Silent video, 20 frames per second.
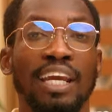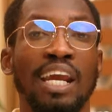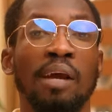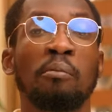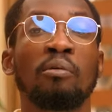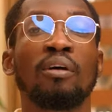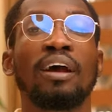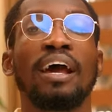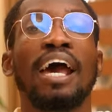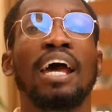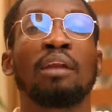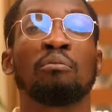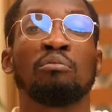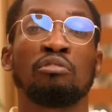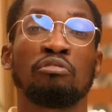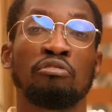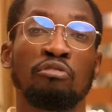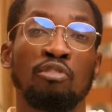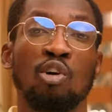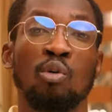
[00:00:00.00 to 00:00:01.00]
camera I had
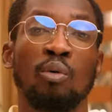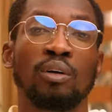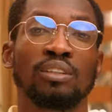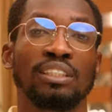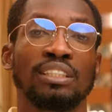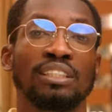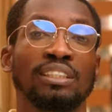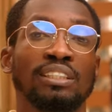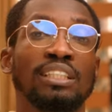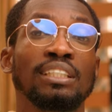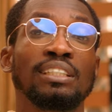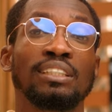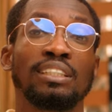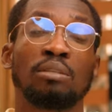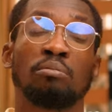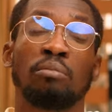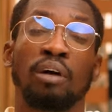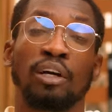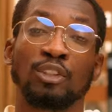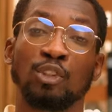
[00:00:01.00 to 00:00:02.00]
before was a
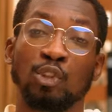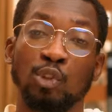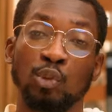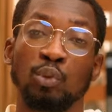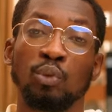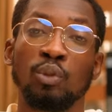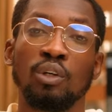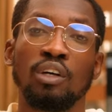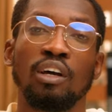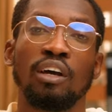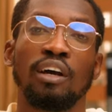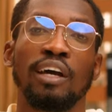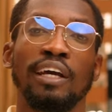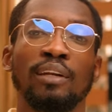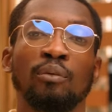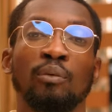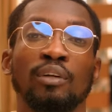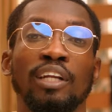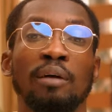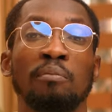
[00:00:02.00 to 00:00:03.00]
6D Mark II,
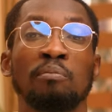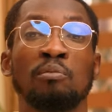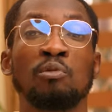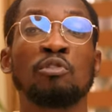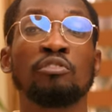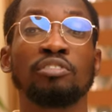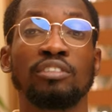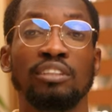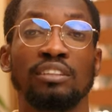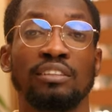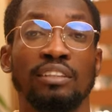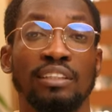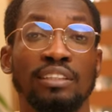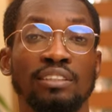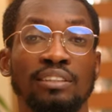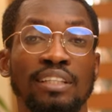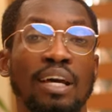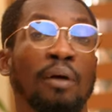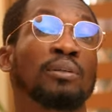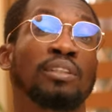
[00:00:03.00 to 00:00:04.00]
and when I moved to
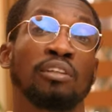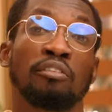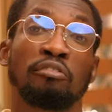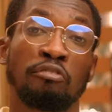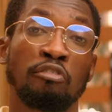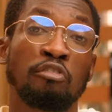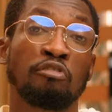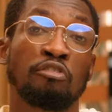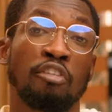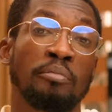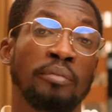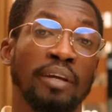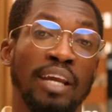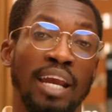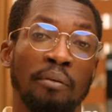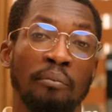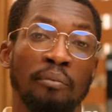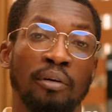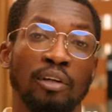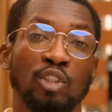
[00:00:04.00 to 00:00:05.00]
this, that was a full frame
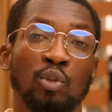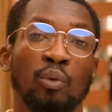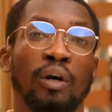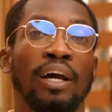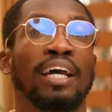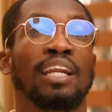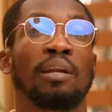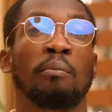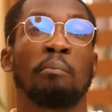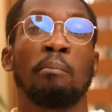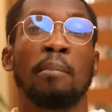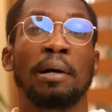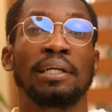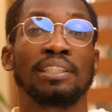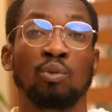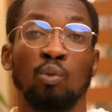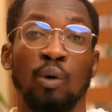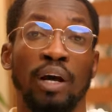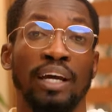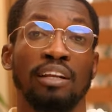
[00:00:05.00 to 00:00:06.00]
camera, so I had a
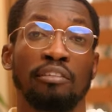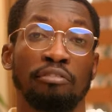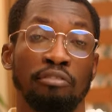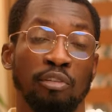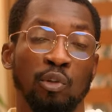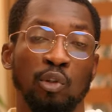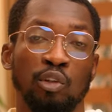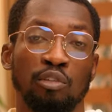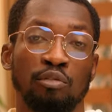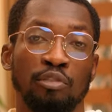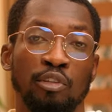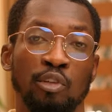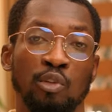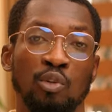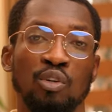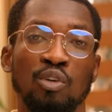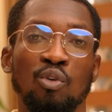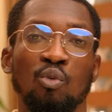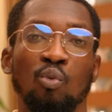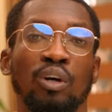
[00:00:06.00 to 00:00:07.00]
much wider field of
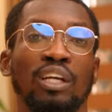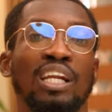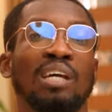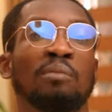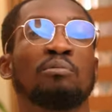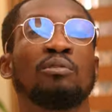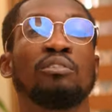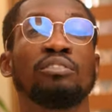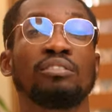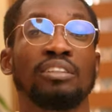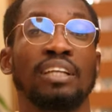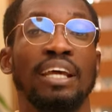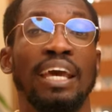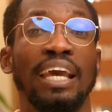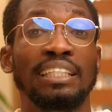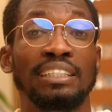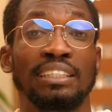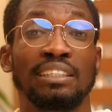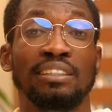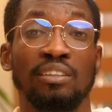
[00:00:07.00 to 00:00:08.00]
view. When I moved to the
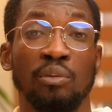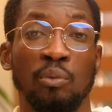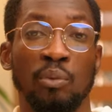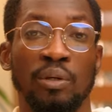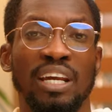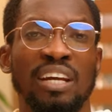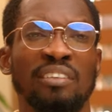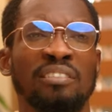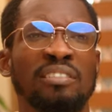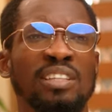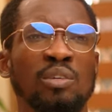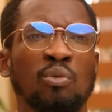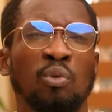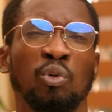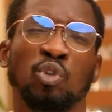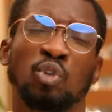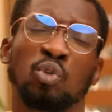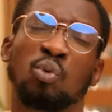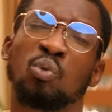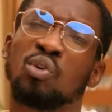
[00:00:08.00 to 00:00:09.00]
XT3, everything
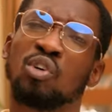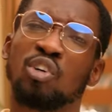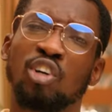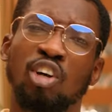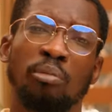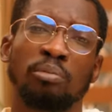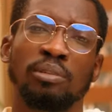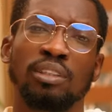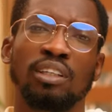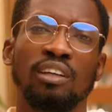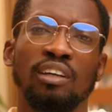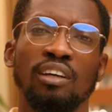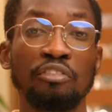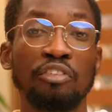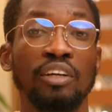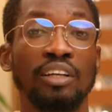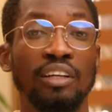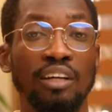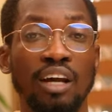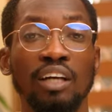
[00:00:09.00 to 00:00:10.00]
was so cropped. If
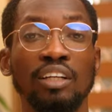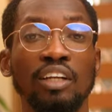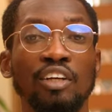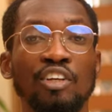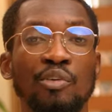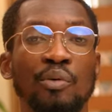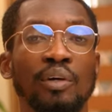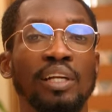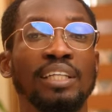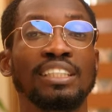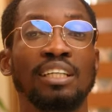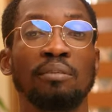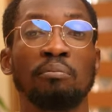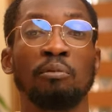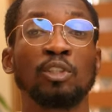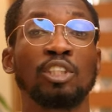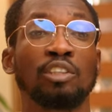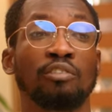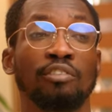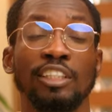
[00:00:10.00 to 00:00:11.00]
you're in Ghana, you realize that
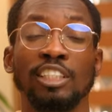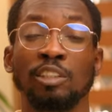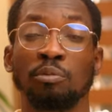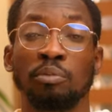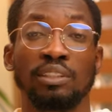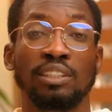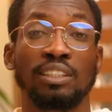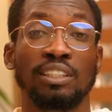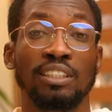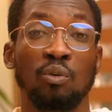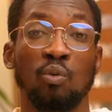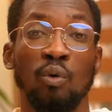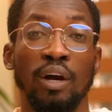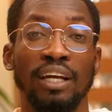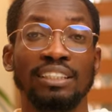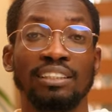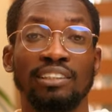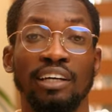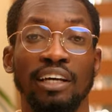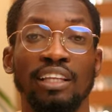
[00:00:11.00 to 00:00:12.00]
most of our spaces are
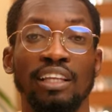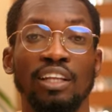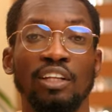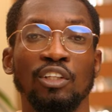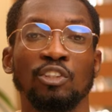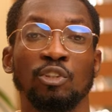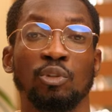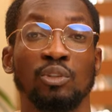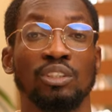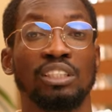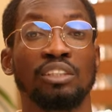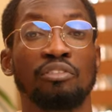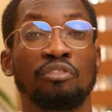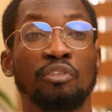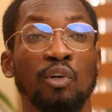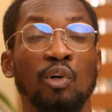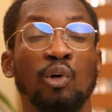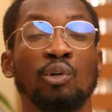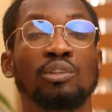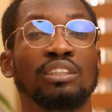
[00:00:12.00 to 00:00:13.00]
quite tight, so it's
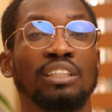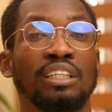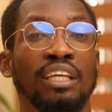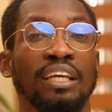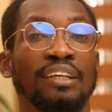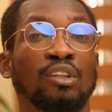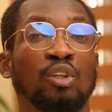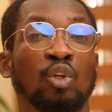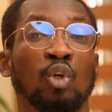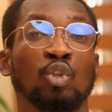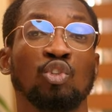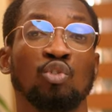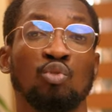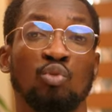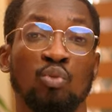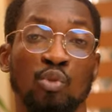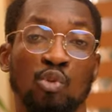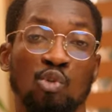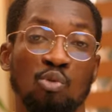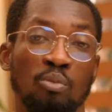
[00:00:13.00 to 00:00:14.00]
difficult to get a lot
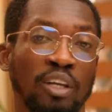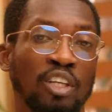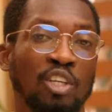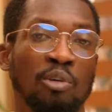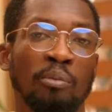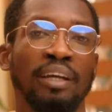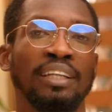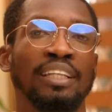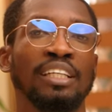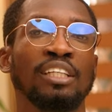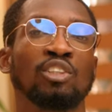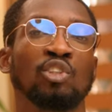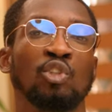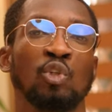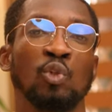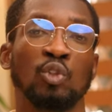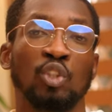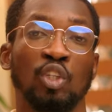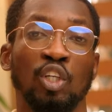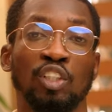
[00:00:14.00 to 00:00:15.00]
of room and you might need to
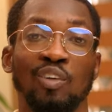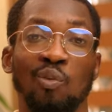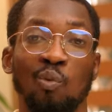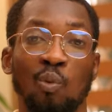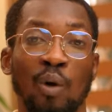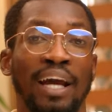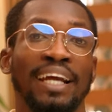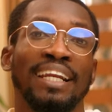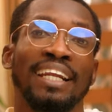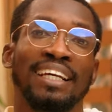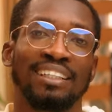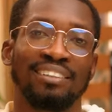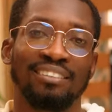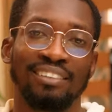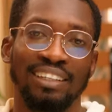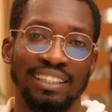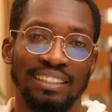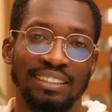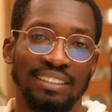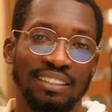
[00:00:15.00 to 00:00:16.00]
use a lot of wide
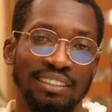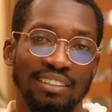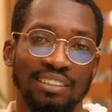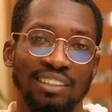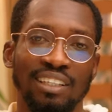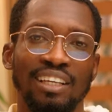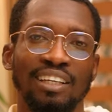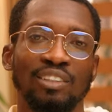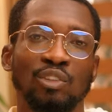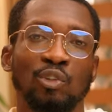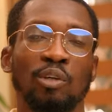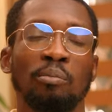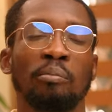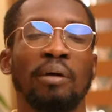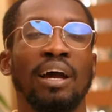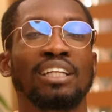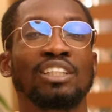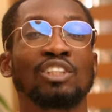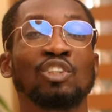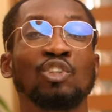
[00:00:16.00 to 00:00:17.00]
angle lenses. So
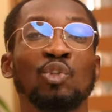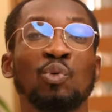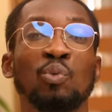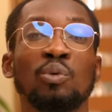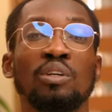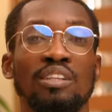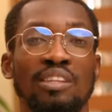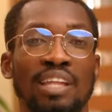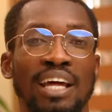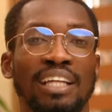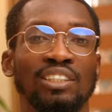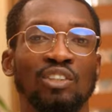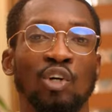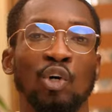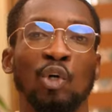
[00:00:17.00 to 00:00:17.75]
imagine doing that